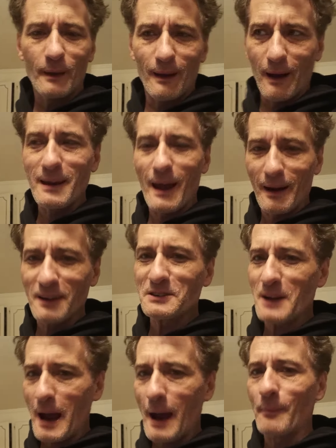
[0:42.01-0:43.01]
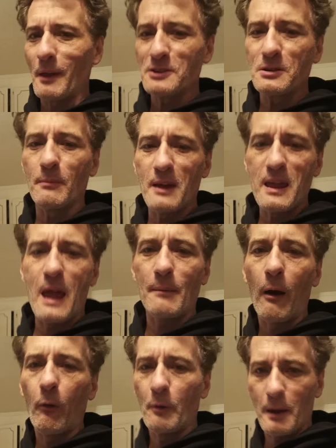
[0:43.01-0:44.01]
again, it's time that somebody
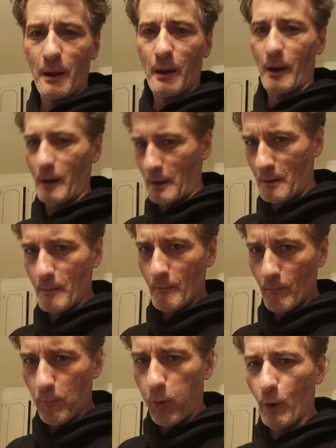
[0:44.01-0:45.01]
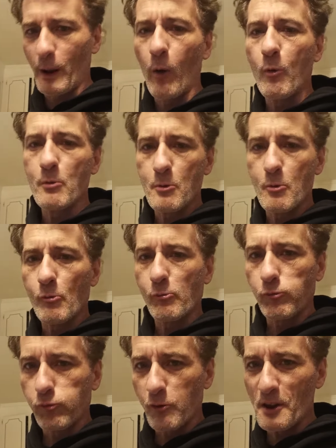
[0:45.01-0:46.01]
came out and put out
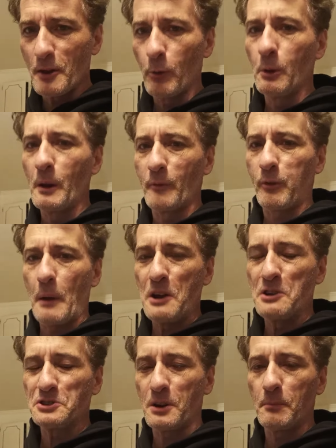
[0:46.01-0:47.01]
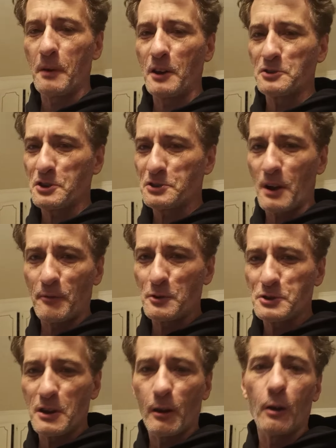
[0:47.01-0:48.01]
real information because the stuff you're
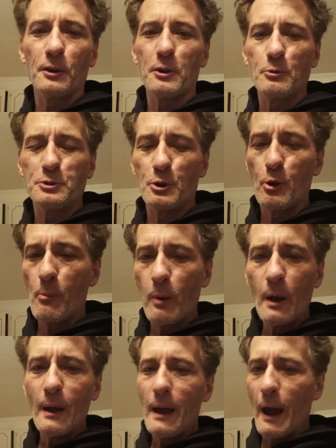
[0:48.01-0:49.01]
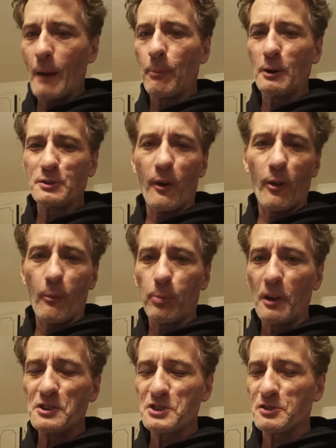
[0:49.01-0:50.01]
seeing on YouTube and a bunch of other
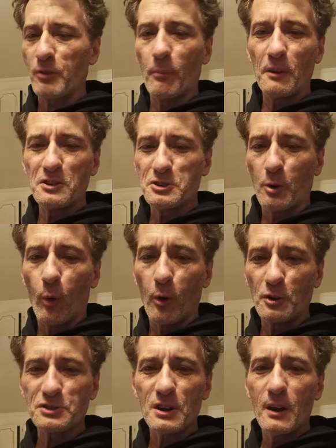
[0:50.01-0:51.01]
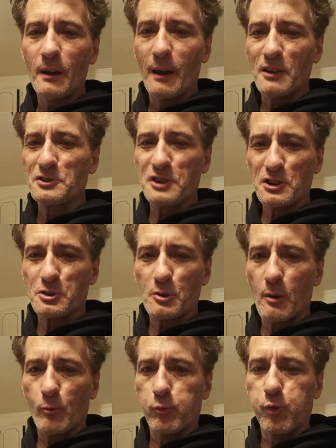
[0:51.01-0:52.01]
places from these stores is
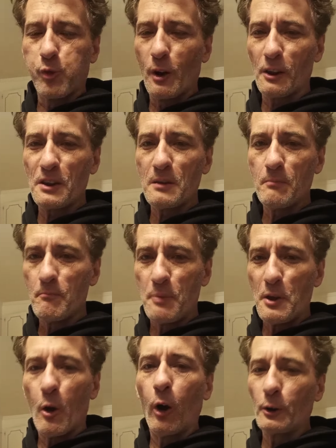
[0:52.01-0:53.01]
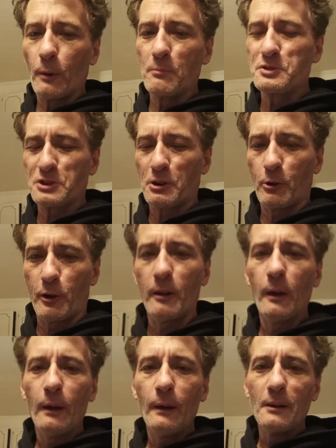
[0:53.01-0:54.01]
just really beyond absurd.
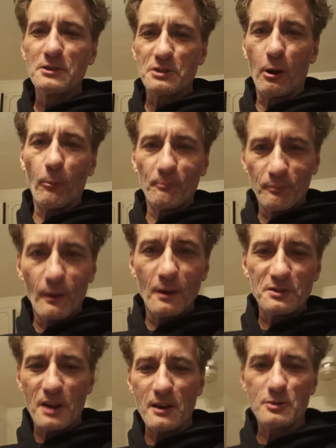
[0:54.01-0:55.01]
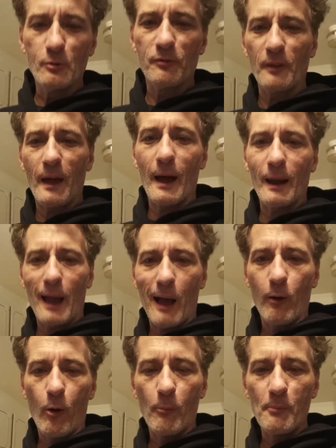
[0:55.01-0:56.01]
So stay tuned for that.
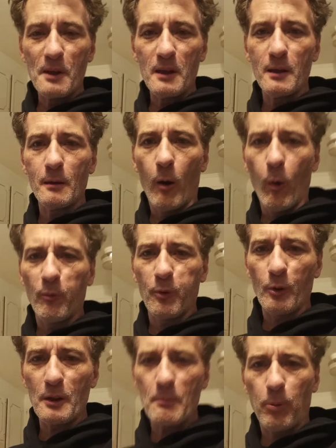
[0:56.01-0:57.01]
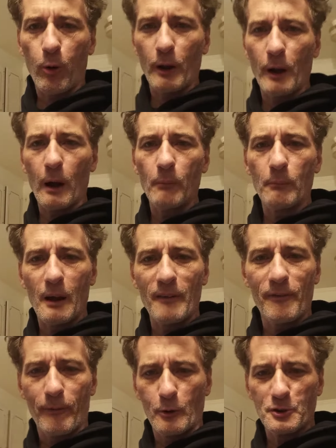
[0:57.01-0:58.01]
I will be hopefully putting up my
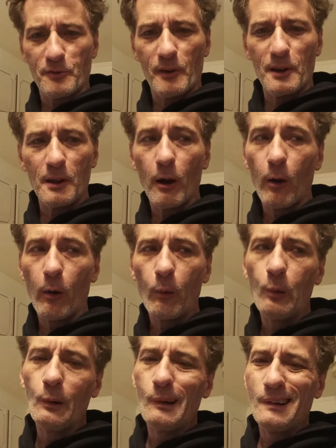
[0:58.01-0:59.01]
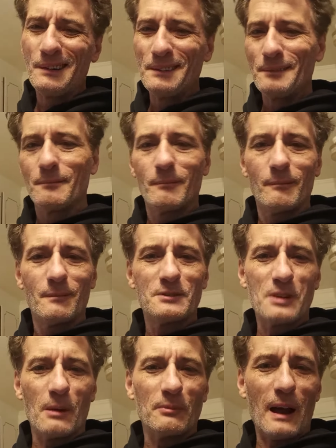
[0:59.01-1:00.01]
first video
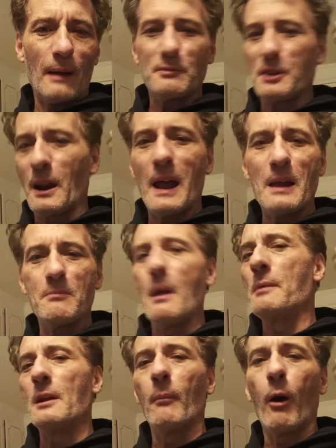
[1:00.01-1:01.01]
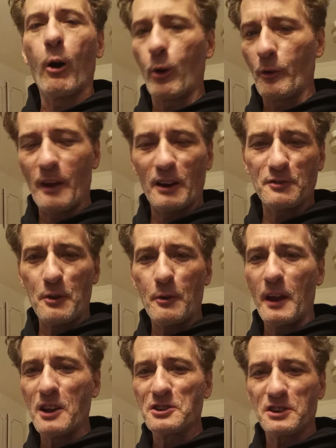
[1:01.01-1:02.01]
sometime tonight, maybe tomorrow or next few
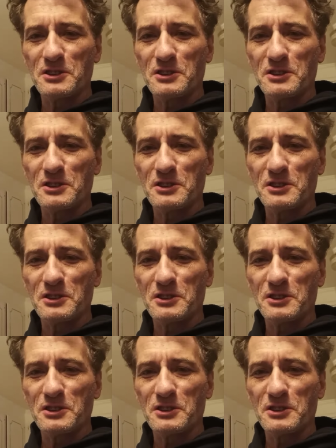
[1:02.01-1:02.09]
days,